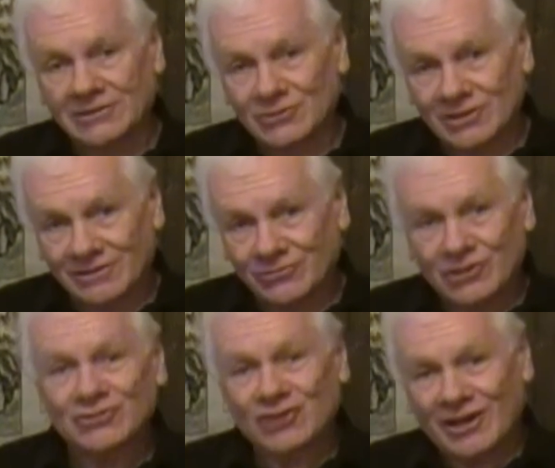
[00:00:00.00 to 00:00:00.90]
That's uh,
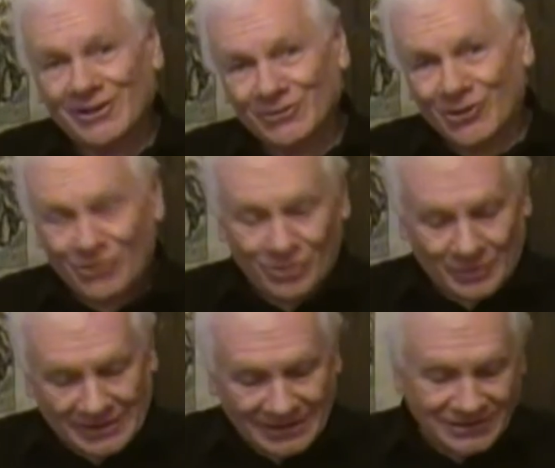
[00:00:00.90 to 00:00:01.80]
just check out the
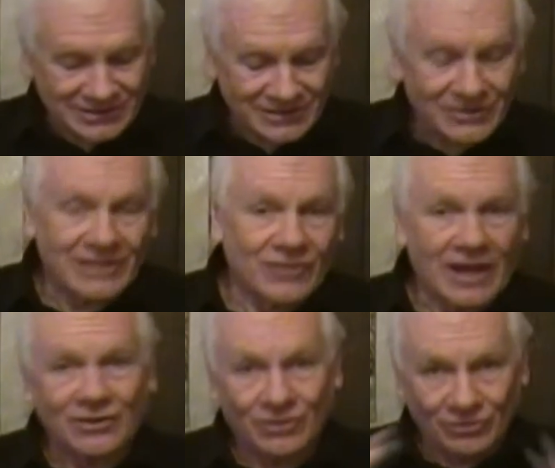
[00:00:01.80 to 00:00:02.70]
Corporate Knights. That
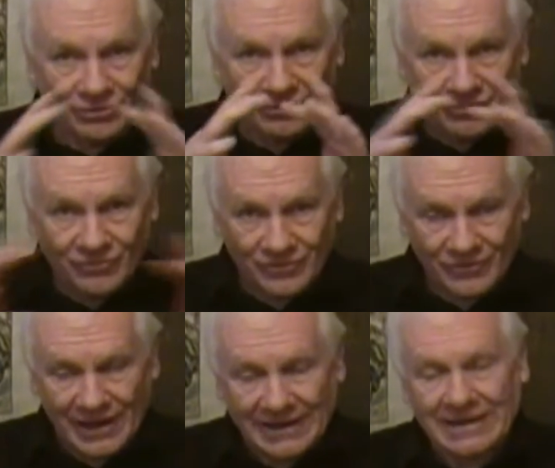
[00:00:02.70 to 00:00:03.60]
that whole
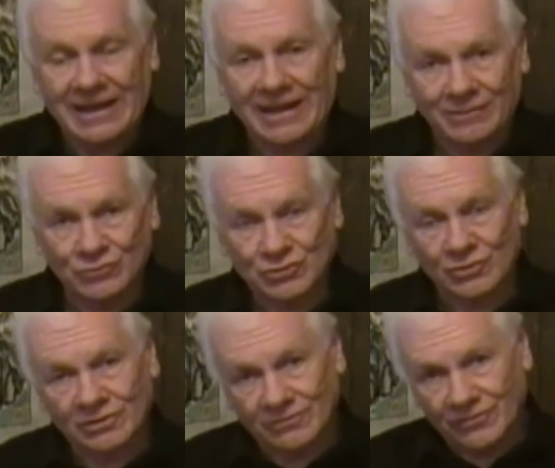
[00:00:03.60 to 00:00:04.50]
that name
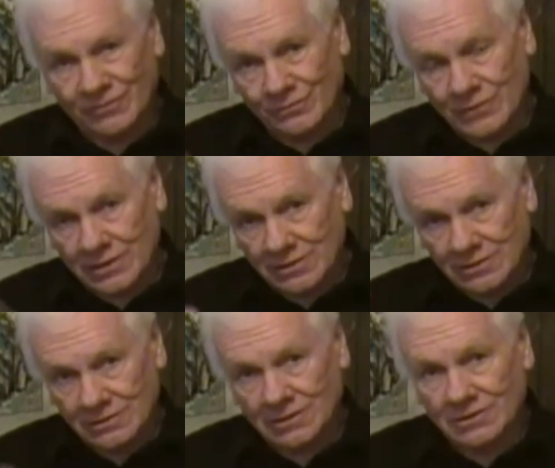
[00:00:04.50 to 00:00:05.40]
sort of.
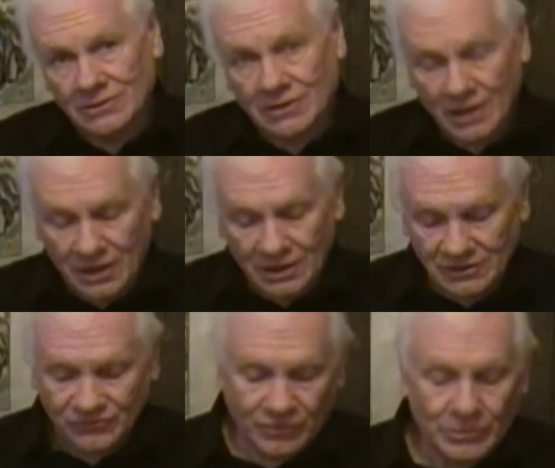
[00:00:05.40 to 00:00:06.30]
It,
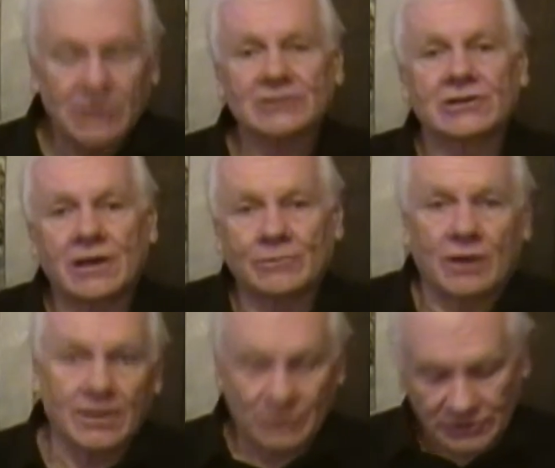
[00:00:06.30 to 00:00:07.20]
is for me is
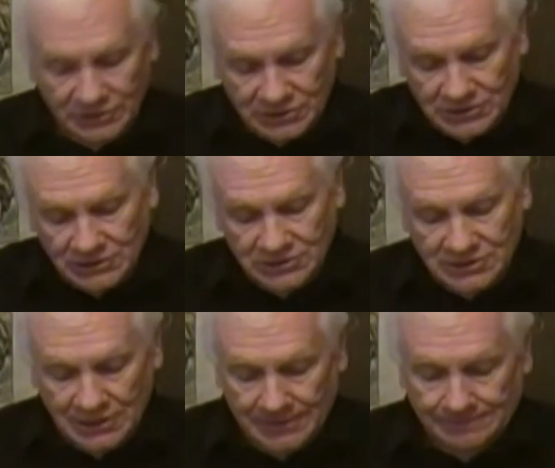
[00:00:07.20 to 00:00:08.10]
um, ominous.
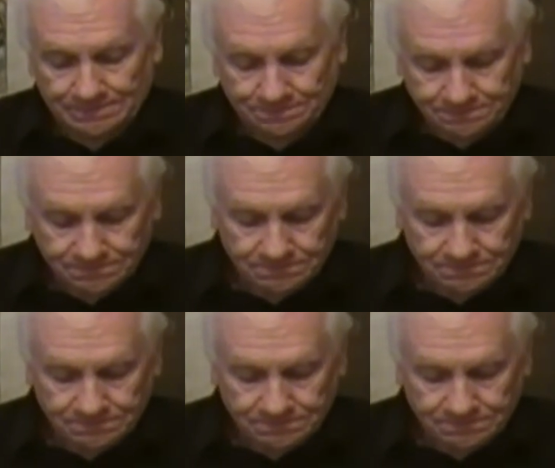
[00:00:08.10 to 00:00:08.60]
It's uh,